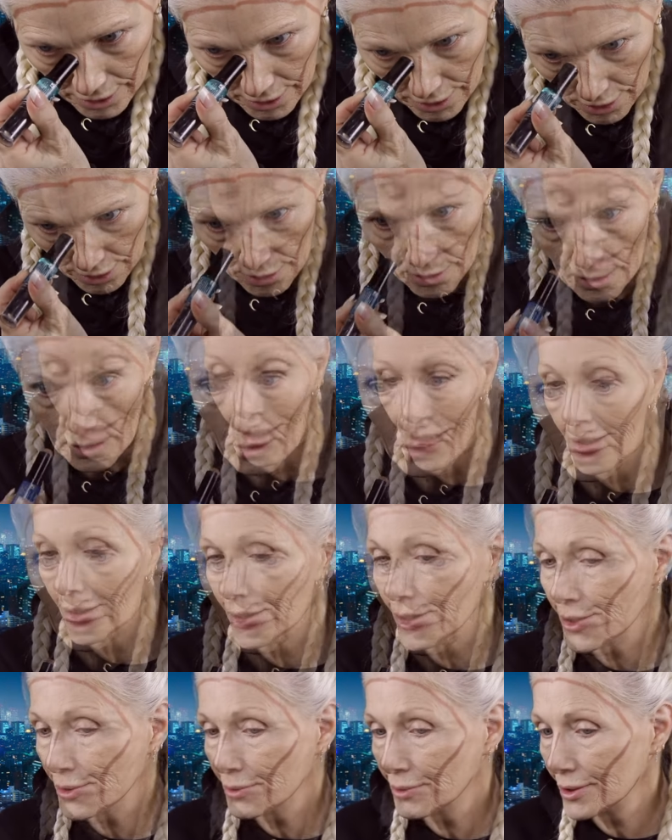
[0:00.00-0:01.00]
Like I said,
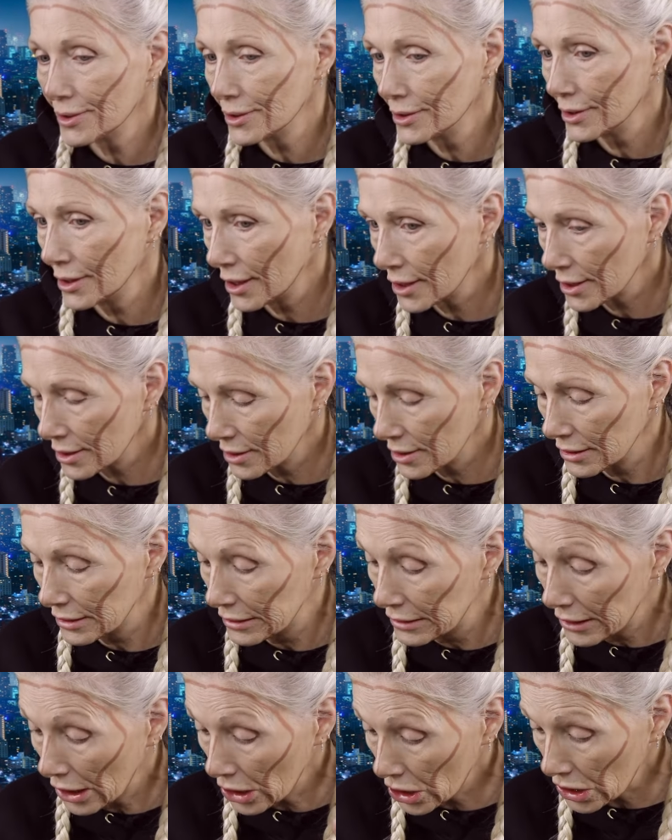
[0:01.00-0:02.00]
hers was not as
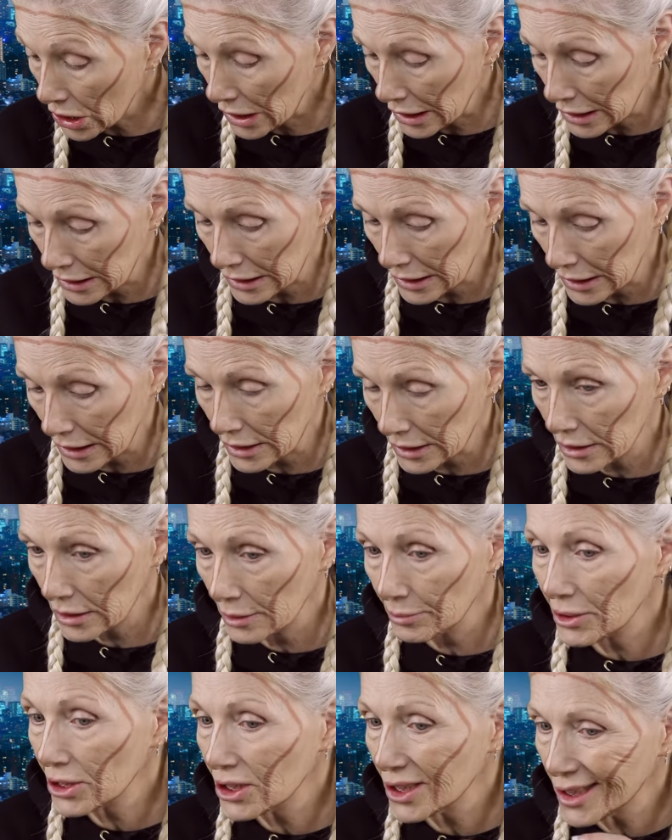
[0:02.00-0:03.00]
dark as this,
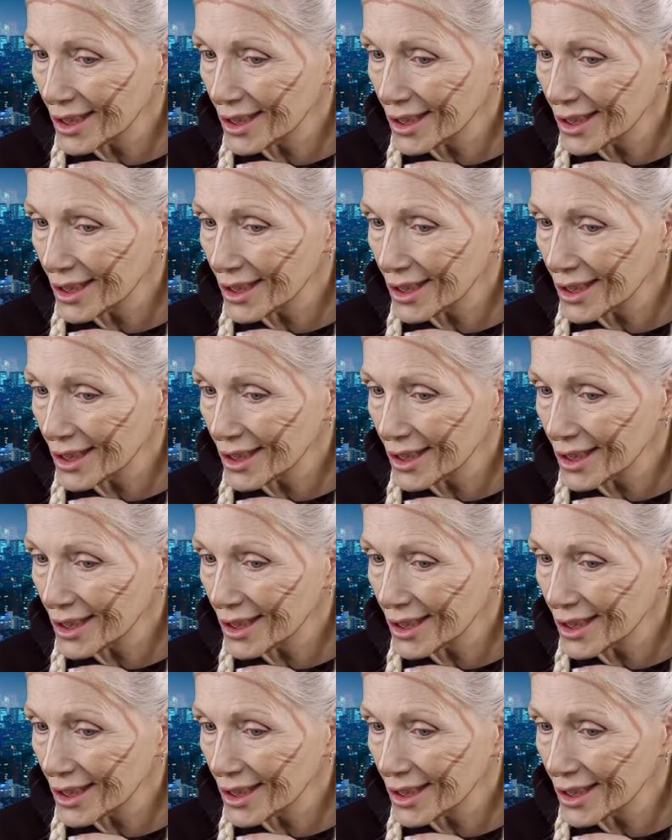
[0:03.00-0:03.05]
but she